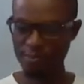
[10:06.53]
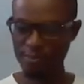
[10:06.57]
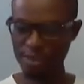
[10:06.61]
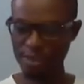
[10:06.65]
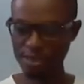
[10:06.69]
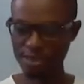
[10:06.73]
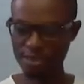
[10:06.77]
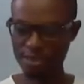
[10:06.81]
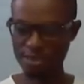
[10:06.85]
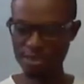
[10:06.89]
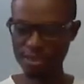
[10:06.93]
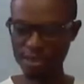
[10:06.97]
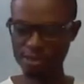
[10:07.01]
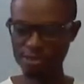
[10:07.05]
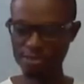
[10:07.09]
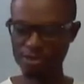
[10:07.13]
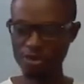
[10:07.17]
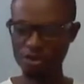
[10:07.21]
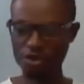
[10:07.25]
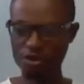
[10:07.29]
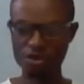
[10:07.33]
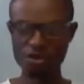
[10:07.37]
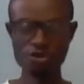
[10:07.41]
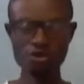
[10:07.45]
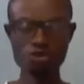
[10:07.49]
means
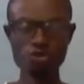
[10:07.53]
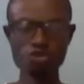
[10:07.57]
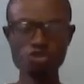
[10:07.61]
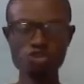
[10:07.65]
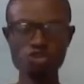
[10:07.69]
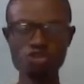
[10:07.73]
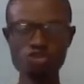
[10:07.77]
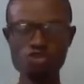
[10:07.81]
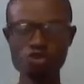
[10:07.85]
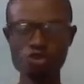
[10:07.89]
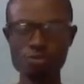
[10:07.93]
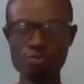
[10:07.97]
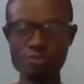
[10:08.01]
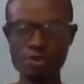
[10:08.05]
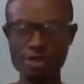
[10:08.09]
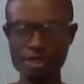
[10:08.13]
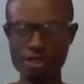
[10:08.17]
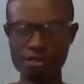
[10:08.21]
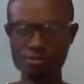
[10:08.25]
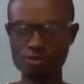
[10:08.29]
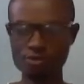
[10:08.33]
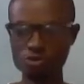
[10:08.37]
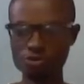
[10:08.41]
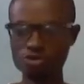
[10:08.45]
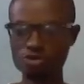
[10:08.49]
that you should be
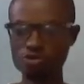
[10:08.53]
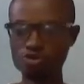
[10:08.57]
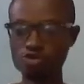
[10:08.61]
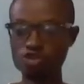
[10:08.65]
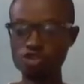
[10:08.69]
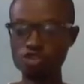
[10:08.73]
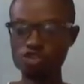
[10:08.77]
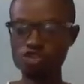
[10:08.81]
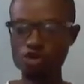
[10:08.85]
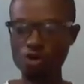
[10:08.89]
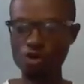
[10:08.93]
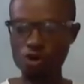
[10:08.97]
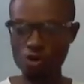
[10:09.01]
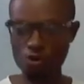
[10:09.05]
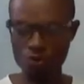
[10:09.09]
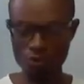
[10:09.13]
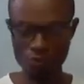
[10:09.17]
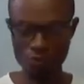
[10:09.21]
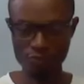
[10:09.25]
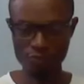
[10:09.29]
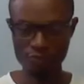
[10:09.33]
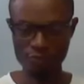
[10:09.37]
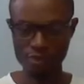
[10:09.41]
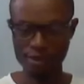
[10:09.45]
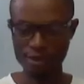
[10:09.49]
able to
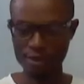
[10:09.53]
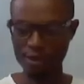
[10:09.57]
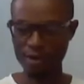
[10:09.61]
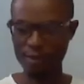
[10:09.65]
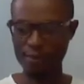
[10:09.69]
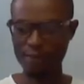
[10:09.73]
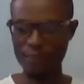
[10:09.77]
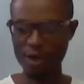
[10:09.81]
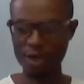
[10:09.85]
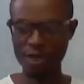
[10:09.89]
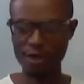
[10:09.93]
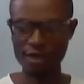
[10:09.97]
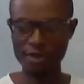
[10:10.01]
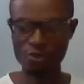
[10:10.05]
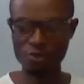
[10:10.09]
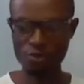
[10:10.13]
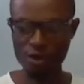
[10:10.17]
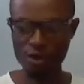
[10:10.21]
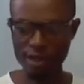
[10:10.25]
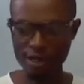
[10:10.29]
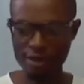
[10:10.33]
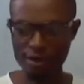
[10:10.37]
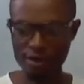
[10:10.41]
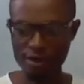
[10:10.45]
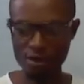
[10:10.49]
show by
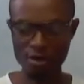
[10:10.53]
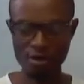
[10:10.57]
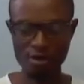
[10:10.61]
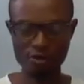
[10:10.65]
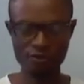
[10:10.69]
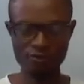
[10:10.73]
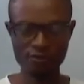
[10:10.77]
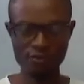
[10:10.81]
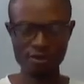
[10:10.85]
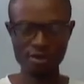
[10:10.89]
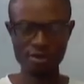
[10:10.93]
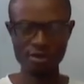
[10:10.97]
way of